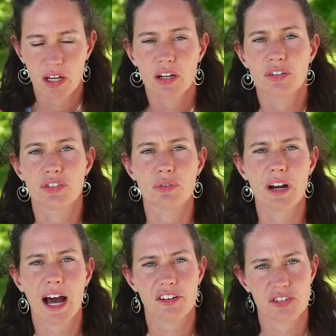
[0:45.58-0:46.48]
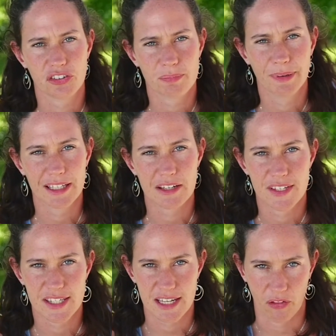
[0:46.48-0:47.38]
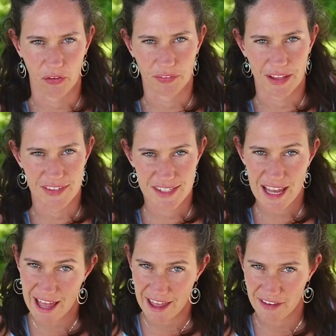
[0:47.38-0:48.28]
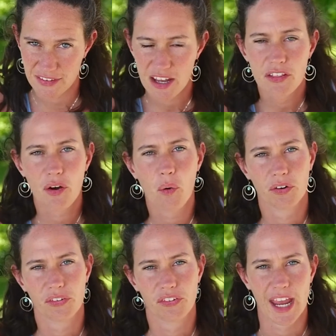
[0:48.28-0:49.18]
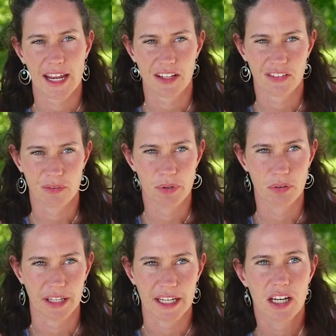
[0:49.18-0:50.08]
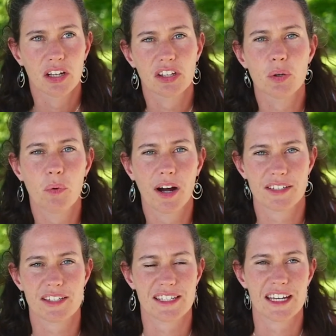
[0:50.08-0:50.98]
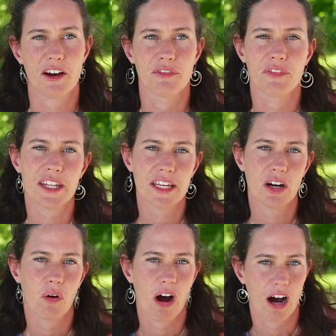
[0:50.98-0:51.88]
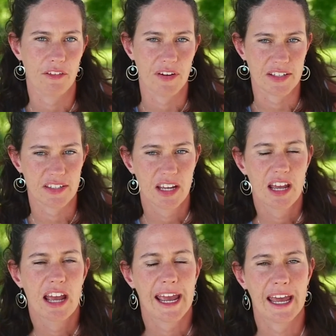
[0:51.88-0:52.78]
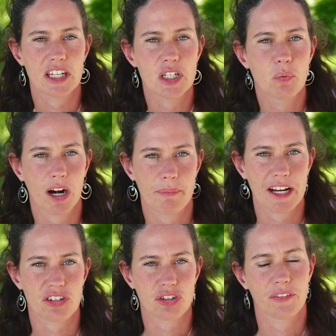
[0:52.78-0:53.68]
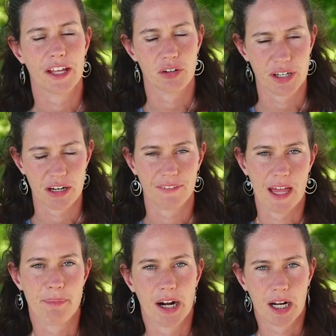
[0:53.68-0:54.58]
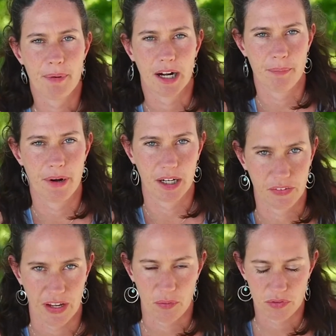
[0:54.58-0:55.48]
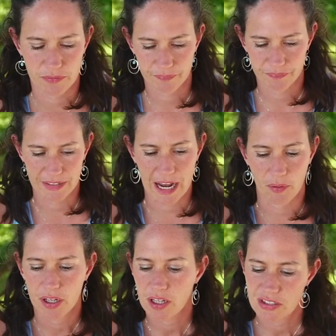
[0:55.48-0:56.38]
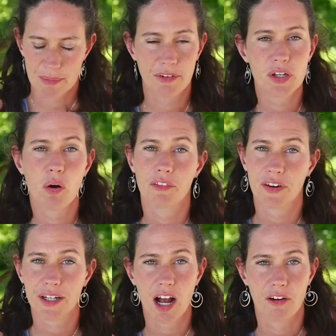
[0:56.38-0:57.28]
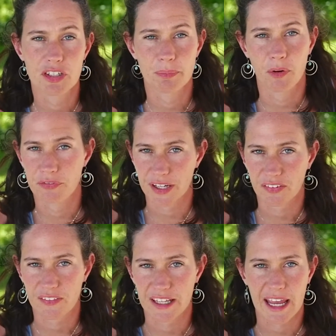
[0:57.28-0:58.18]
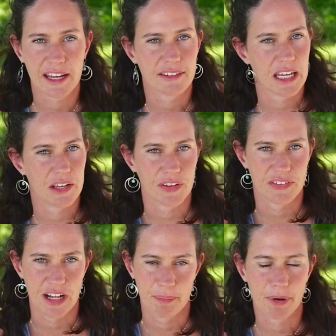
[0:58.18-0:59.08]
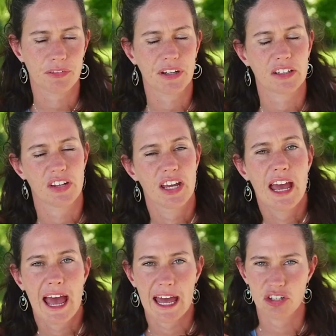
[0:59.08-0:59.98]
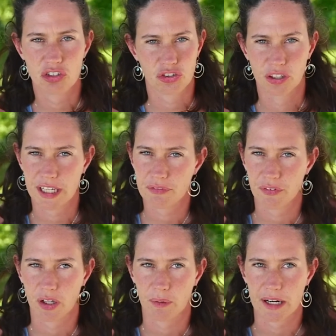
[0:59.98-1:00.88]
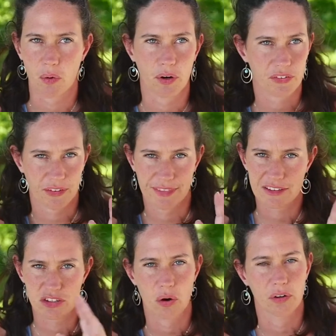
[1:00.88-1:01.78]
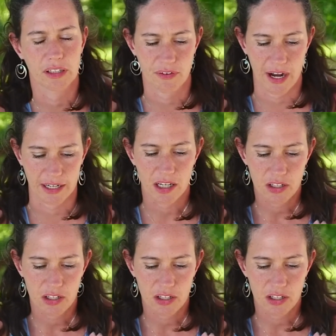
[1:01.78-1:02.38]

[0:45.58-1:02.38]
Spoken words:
Do not just believe the seller that says the horse is gaiting smoothly. You want to see a video of it, and you want to make sure that you're hearing that pucka pucka pucka sound. Now, some of you are very comfortable fixing the gait if it's not perfect, and you're just looking for a great horse. That's totally fine.